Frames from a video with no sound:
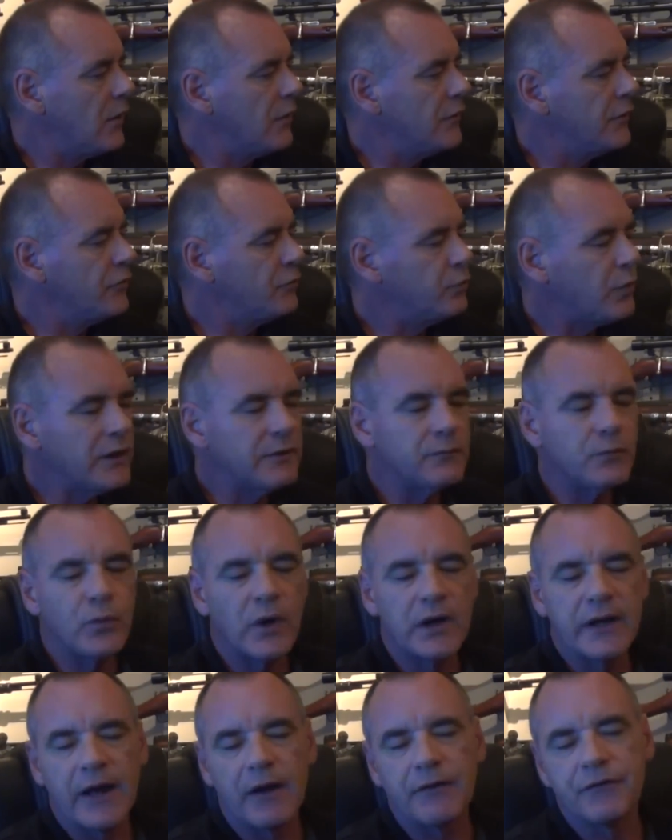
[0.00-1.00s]
there's one
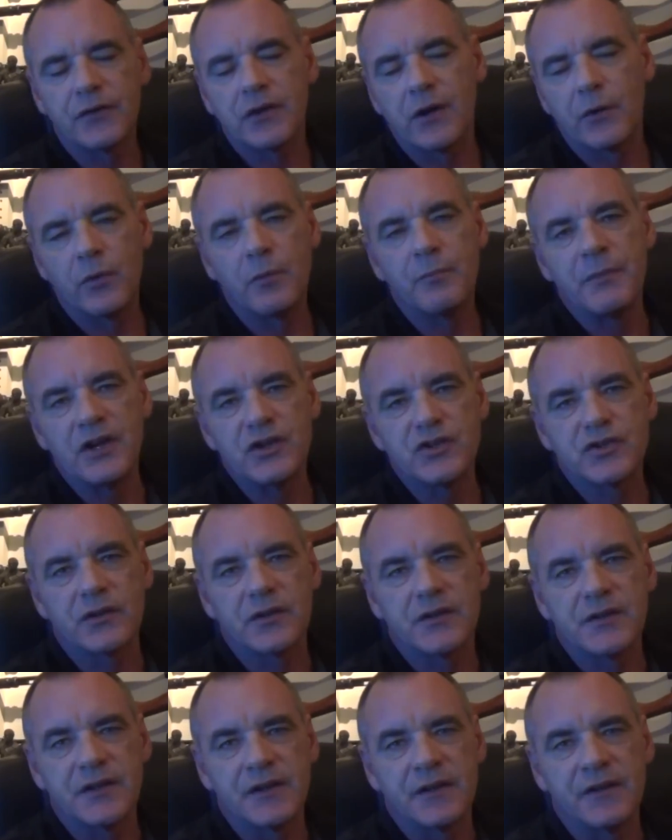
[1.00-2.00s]
one outfit I will mention
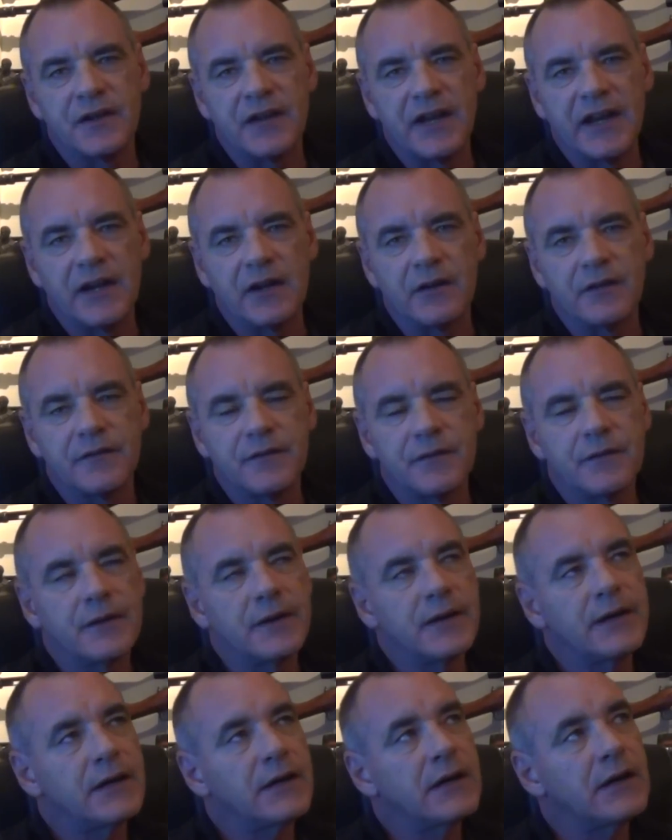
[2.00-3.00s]
in the negative.
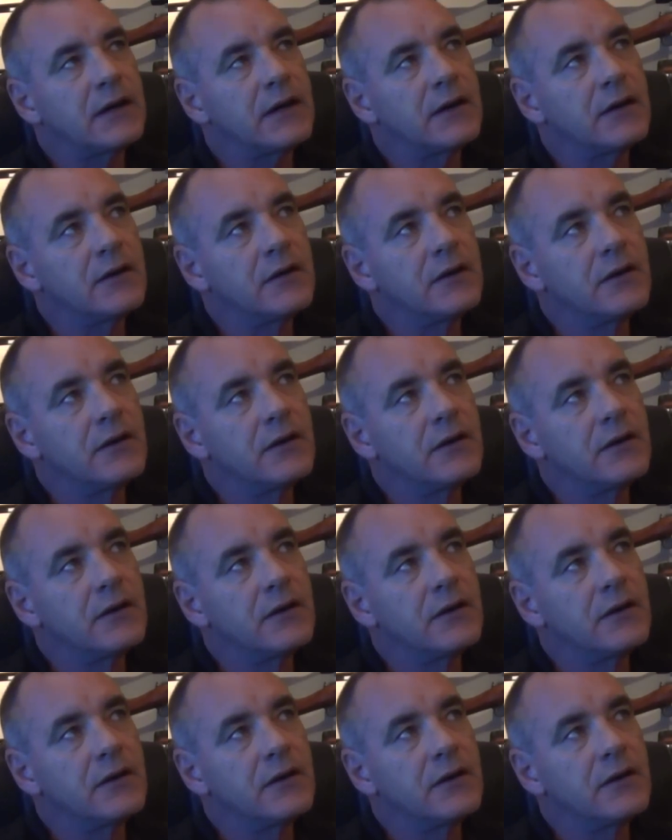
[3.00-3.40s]
Uh,